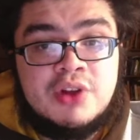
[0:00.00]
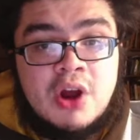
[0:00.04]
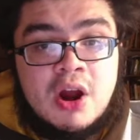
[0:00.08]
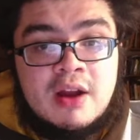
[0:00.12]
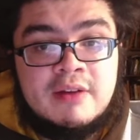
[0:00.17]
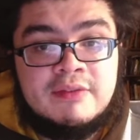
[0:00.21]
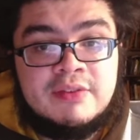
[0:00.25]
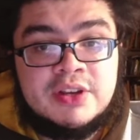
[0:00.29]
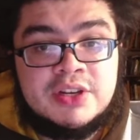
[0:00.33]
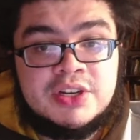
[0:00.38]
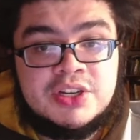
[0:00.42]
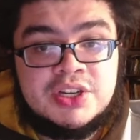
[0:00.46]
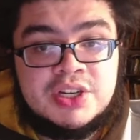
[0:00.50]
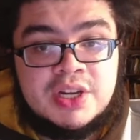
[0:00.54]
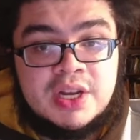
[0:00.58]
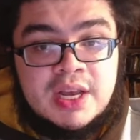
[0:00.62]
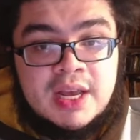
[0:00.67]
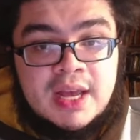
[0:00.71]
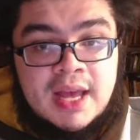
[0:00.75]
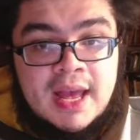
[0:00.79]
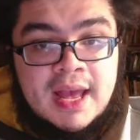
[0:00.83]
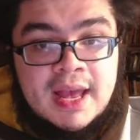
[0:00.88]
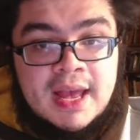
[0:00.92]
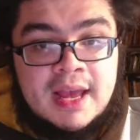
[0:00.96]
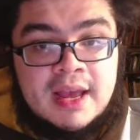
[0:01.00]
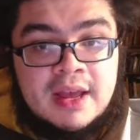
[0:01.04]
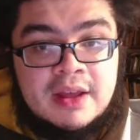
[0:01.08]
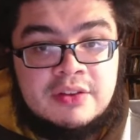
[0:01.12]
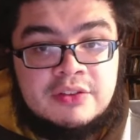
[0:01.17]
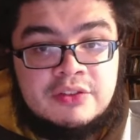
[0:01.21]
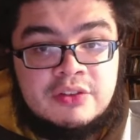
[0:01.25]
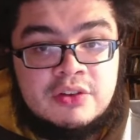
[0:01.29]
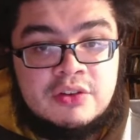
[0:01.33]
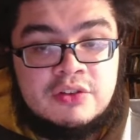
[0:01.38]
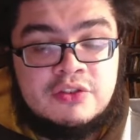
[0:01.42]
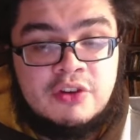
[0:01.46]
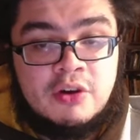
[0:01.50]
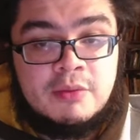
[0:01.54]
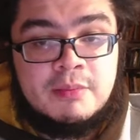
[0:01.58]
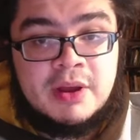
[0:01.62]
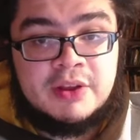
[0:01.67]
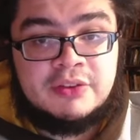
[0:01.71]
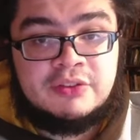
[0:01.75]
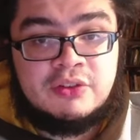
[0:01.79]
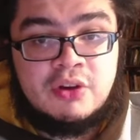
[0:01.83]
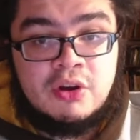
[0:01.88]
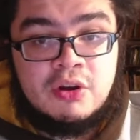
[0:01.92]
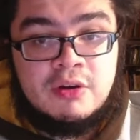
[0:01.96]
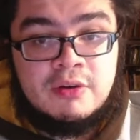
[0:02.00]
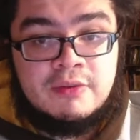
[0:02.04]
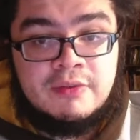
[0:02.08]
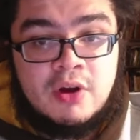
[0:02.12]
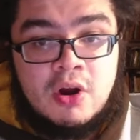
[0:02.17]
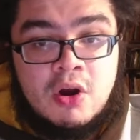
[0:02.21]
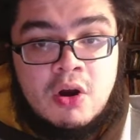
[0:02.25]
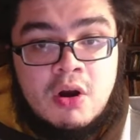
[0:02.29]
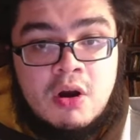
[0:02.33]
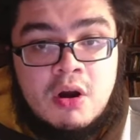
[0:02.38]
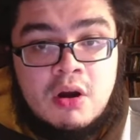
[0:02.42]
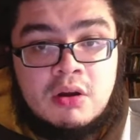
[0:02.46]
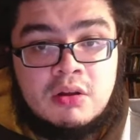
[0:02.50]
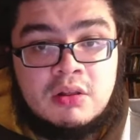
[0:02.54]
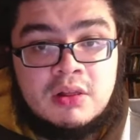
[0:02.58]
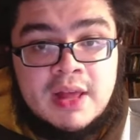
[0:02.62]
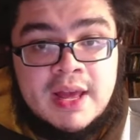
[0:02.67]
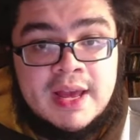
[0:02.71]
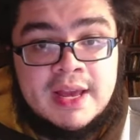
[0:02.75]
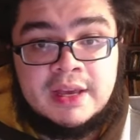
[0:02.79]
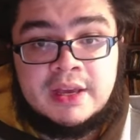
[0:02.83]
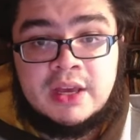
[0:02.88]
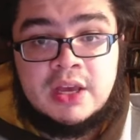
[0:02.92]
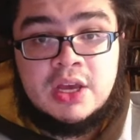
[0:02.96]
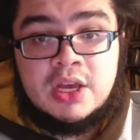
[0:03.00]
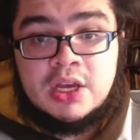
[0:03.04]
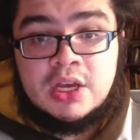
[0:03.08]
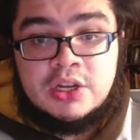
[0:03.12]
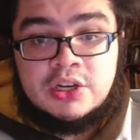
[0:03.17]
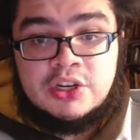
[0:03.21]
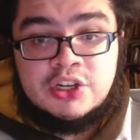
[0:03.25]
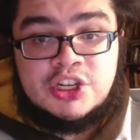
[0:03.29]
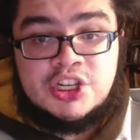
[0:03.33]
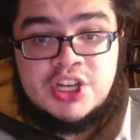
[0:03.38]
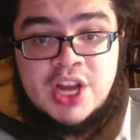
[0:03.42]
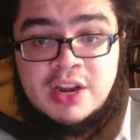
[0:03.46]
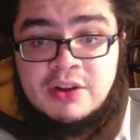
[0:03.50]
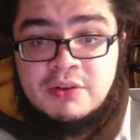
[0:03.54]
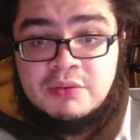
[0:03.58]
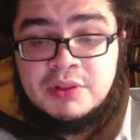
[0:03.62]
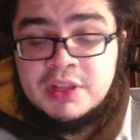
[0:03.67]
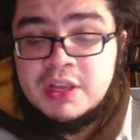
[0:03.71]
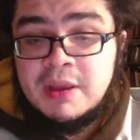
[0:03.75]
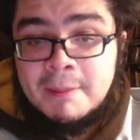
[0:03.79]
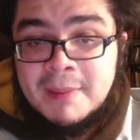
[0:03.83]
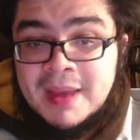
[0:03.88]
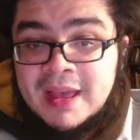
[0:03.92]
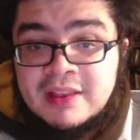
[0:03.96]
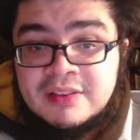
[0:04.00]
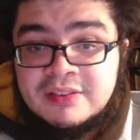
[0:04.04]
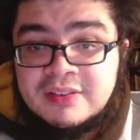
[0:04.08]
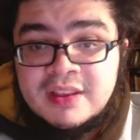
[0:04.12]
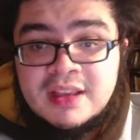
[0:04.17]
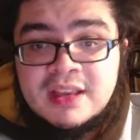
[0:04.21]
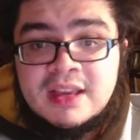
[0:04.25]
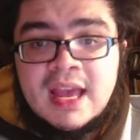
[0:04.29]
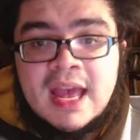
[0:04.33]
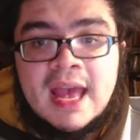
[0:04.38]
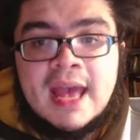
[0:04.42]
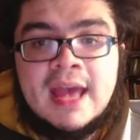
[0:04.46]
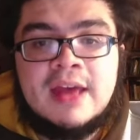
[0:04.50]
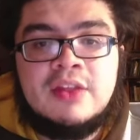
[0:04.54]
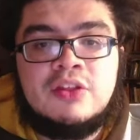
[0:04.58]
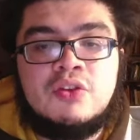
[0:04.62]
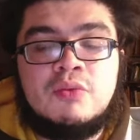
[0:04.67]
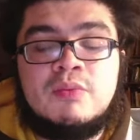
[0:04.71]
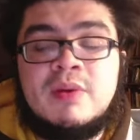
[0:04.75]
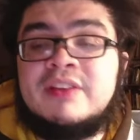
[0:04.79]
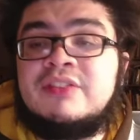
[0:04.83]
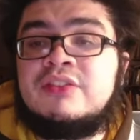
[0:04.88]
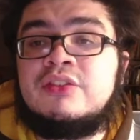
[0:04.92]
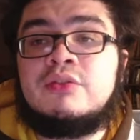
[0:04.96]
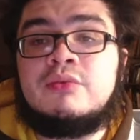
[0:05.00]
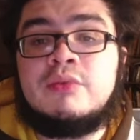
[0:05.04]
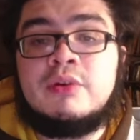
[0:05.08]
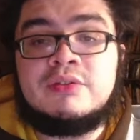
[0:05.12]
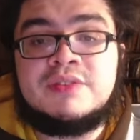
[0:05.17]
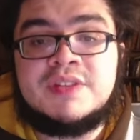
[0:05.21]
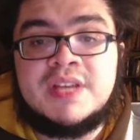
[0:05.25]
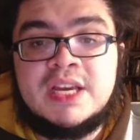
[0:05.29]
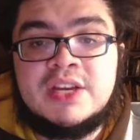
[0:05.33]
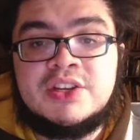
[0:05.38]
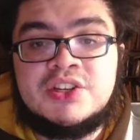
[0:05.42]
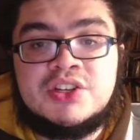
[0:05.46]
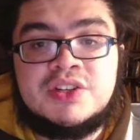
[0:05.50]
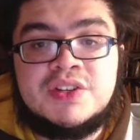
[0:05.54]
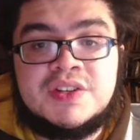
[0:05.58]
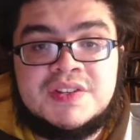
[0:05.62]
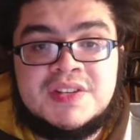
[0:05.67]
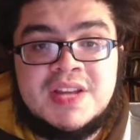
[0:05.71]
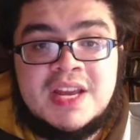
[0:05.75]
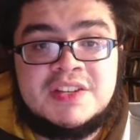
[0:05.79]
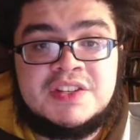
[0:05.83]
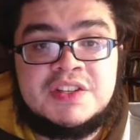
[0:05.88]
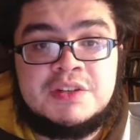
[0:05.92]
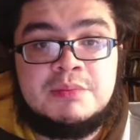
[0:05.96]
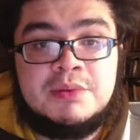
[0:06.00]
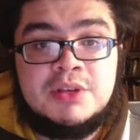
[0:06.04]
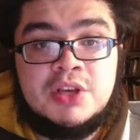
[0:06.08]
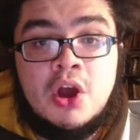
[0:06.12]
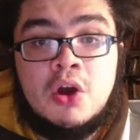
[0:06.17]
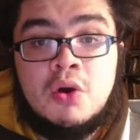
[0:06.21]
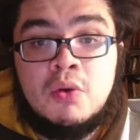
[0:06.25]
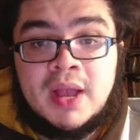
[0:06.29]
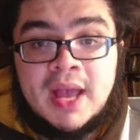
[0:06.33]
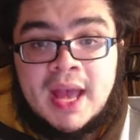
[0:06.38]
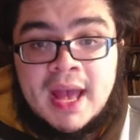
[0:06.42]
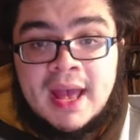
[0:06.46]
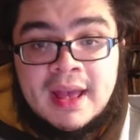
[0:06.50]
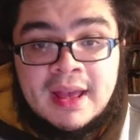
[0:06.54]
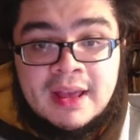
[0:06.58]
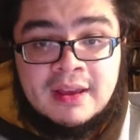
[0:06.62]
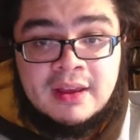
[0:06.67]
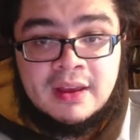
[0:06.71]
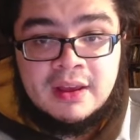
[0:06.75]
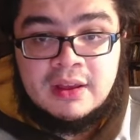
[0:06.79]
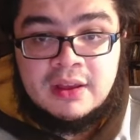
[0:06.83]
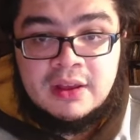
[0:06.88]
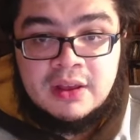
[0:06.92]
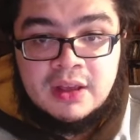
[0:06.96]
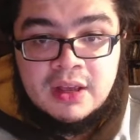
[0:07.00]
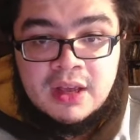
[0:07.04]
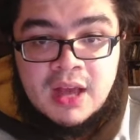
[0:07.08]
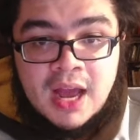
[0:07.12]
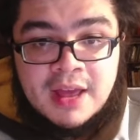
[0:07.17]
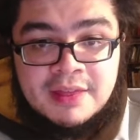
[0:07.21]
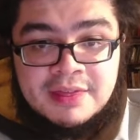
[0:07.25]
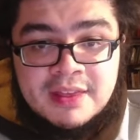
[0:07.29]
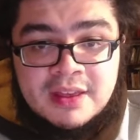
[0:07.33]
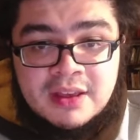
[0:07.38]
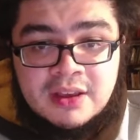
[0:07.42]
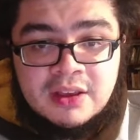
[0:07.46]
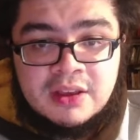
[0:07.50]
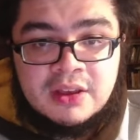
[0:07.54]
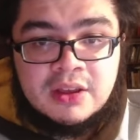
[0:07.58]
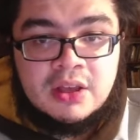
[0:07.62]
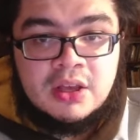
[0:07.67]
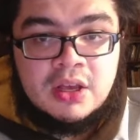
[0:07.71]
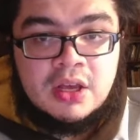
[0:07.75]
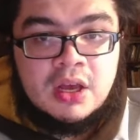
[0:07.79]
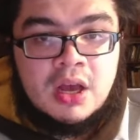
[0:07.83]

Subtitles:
Darvish and Joe Musgrove are, like, genuinely amazing, and the rest of the rotation just has to be okay, I think.